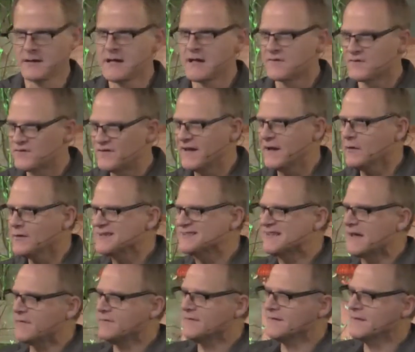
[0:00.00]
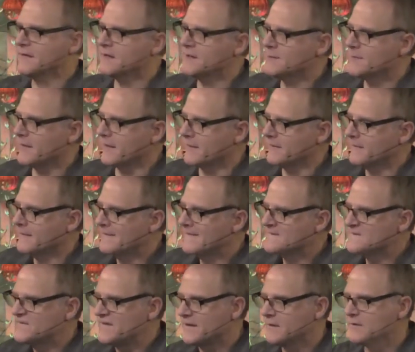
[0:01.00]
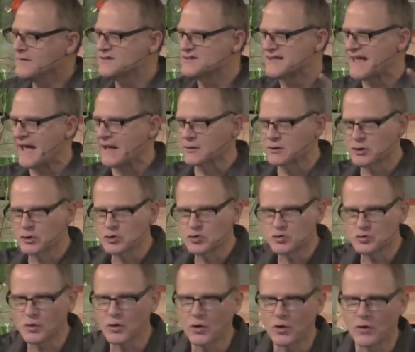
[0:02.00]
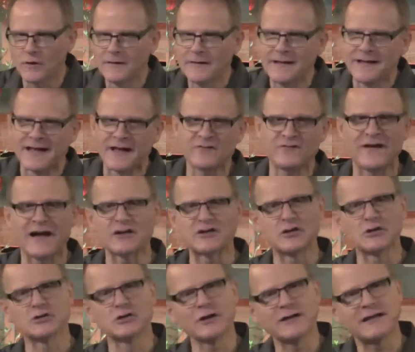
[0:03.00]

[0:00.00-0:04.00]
Fear is of the enemy. Fear is that control. In fact, you look